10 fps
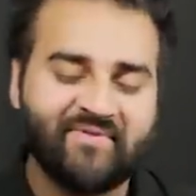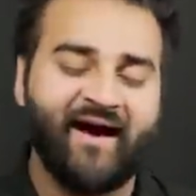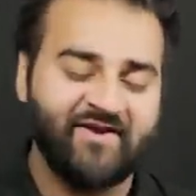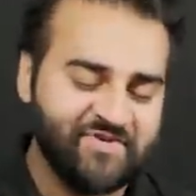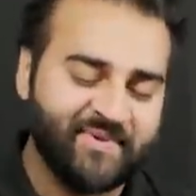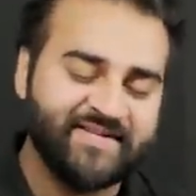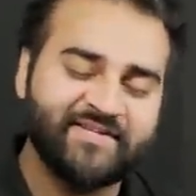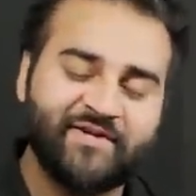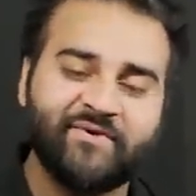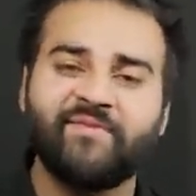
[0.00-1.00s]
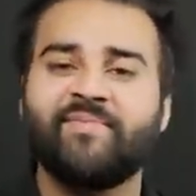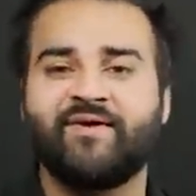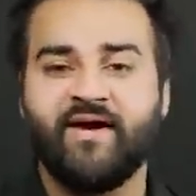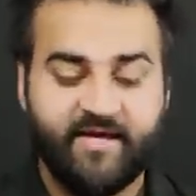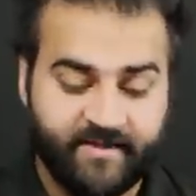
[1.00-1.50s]
I just want to secure the
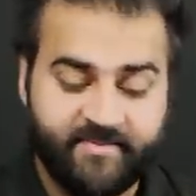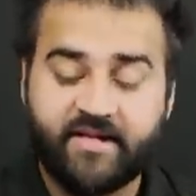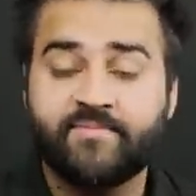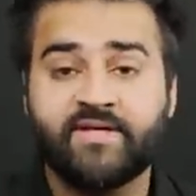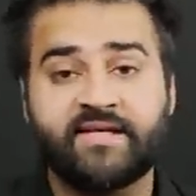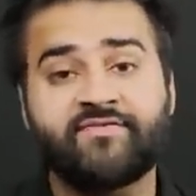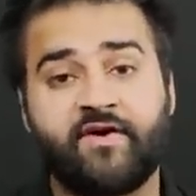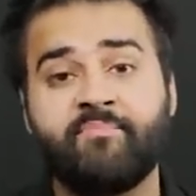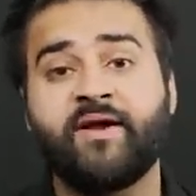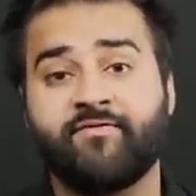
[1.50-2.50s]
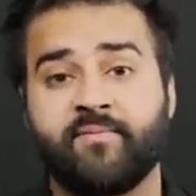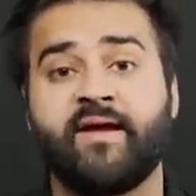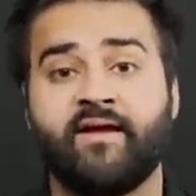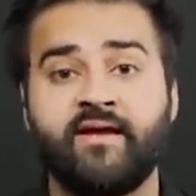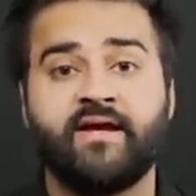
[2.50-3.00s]
middle. The middle objective is very big for
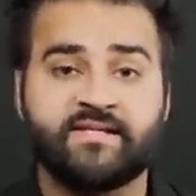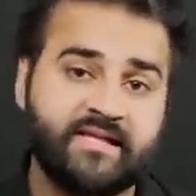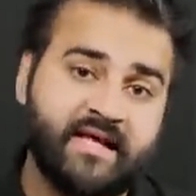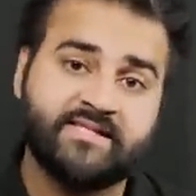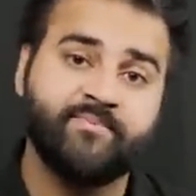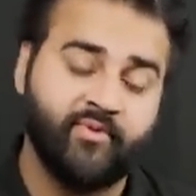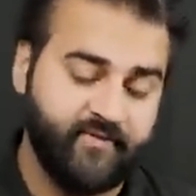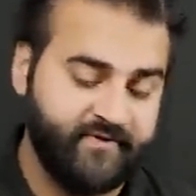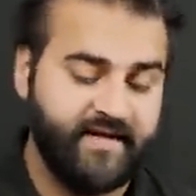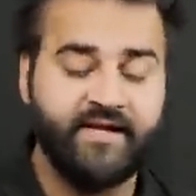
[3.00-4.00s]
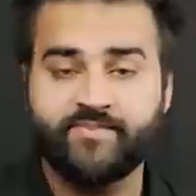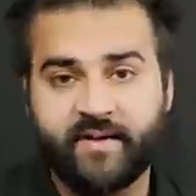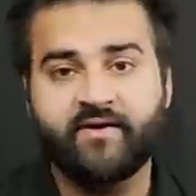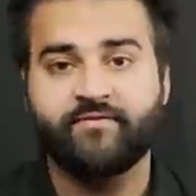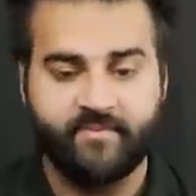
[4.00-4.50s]
me. It's yeah. less important for Dan. It's
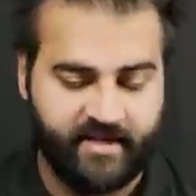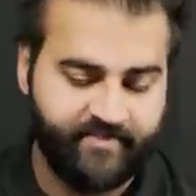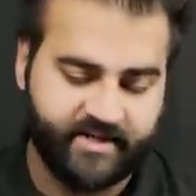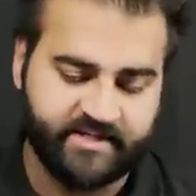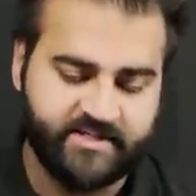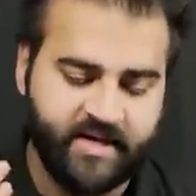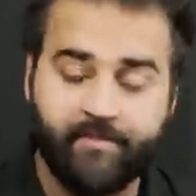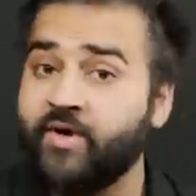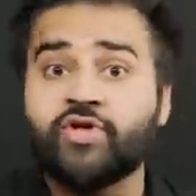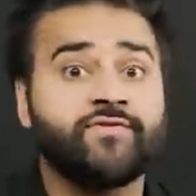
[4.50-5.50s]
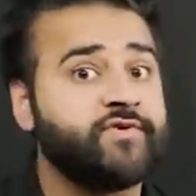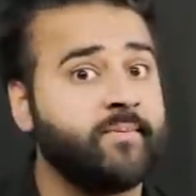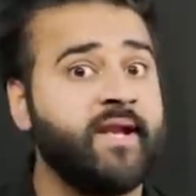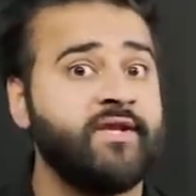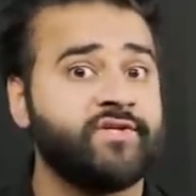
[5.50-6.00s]
bigger for me because because of
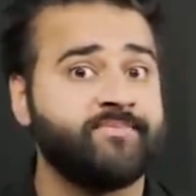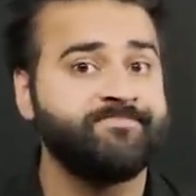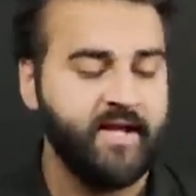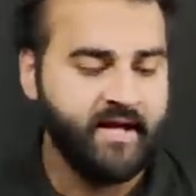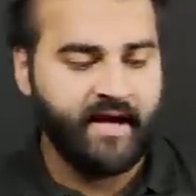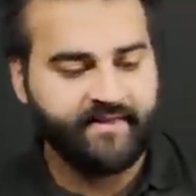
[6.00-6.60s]
domination. Yes.